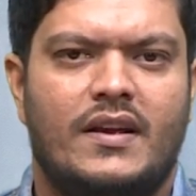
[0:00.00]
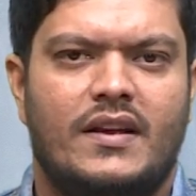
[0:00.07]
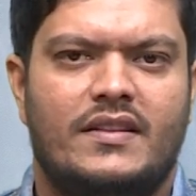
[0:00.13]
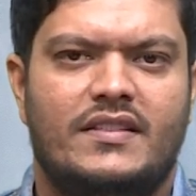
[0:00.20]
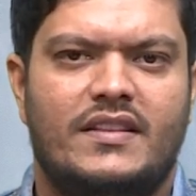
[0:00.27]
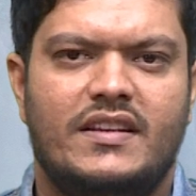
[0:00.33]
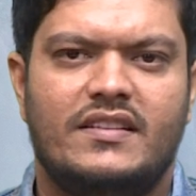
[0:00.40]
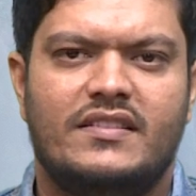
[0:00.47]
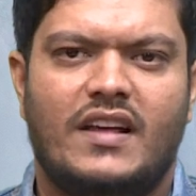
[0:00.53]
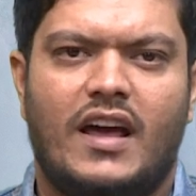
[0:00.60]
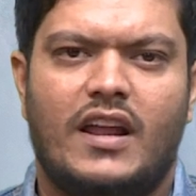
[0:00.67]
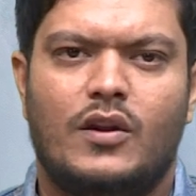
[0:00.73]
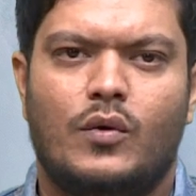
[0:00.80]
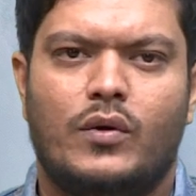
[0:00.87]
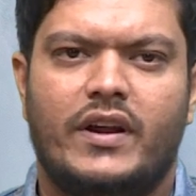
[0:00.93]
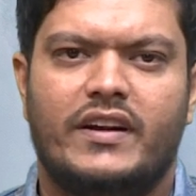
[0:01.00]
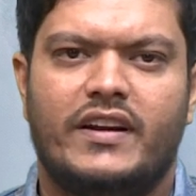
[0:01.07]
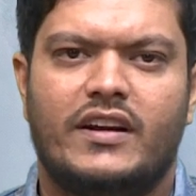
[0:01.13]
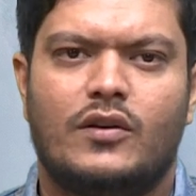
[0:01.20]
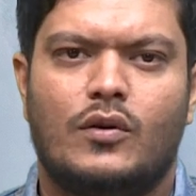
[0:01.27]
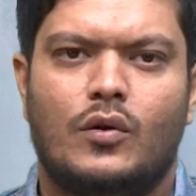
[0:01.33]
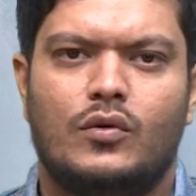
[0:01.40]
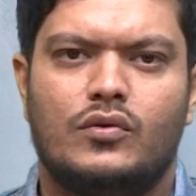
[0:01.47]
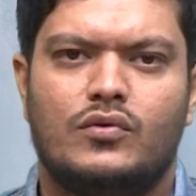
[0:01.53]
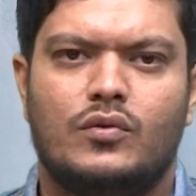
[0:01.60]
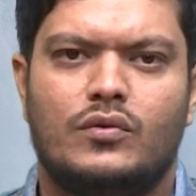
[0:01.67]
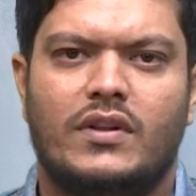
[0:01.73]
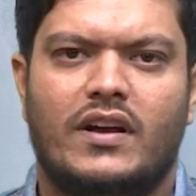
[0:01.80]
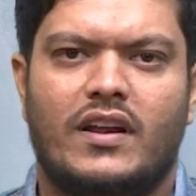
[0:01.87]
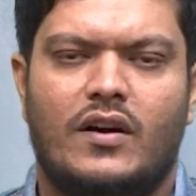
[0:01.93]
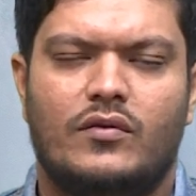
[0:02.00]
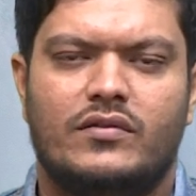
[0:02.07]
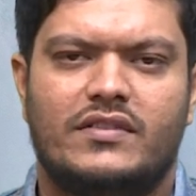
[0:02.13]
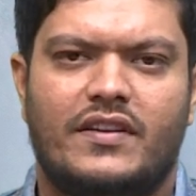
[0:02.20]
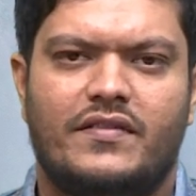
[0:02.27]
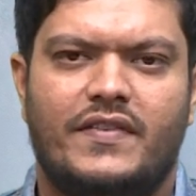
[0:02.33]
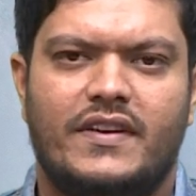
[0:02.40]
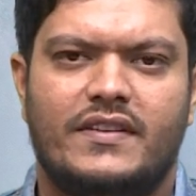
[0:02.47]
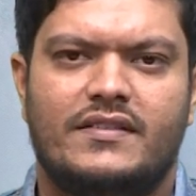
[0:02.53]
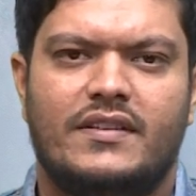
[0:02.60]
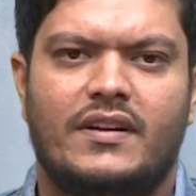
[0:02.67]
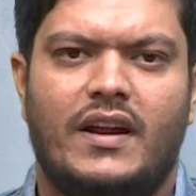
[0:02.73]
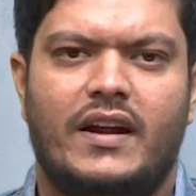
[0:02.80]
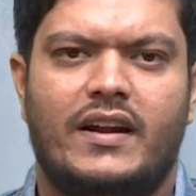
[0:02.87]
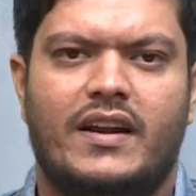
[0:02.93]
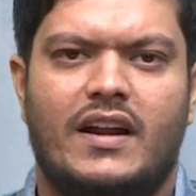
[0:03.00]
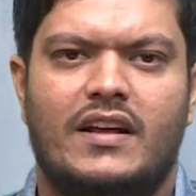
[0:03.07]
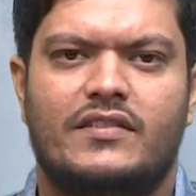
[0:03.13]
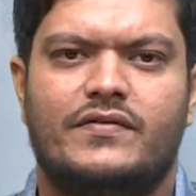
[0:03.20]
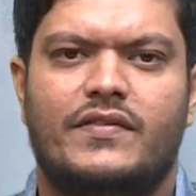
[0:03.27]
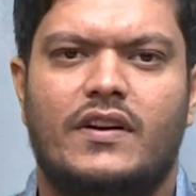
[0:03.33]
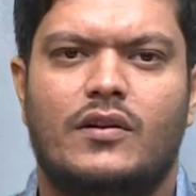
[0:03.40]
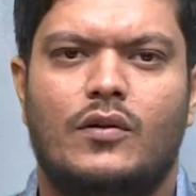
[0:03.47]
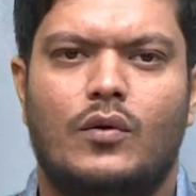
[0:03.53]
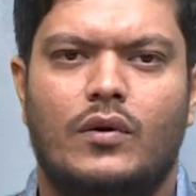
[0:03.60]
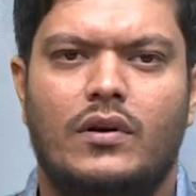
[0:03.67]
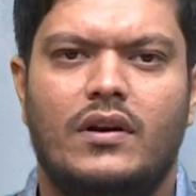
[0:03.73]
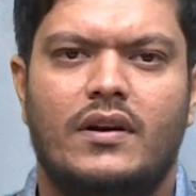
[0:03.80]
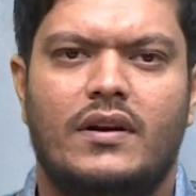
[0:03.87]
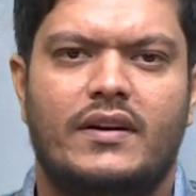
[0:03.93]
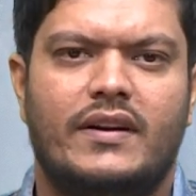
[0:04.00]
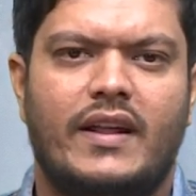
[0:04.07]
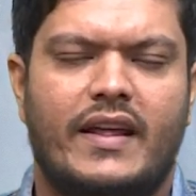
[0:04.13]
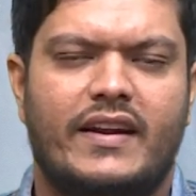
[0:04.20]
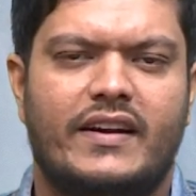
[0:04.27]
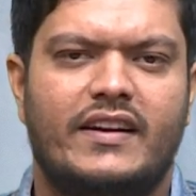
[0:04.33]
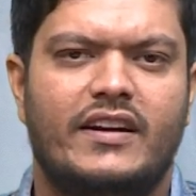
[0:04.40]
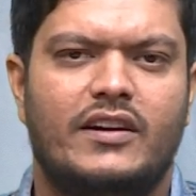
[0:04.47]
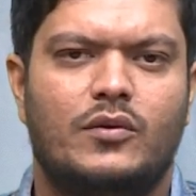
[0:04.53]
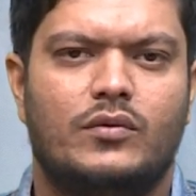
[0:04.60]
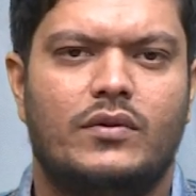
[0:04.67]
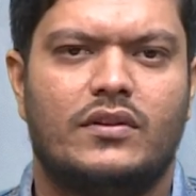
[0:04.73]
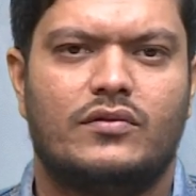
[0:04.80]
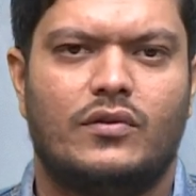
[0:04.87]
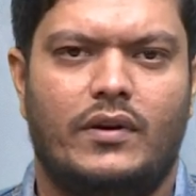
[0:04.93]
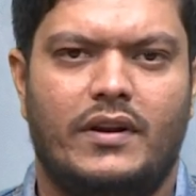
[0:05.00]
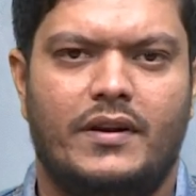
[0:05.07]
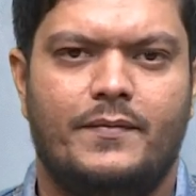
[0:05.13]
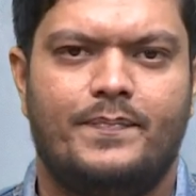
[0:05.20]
These are located close to the ground surface and transfer load directly to the soil.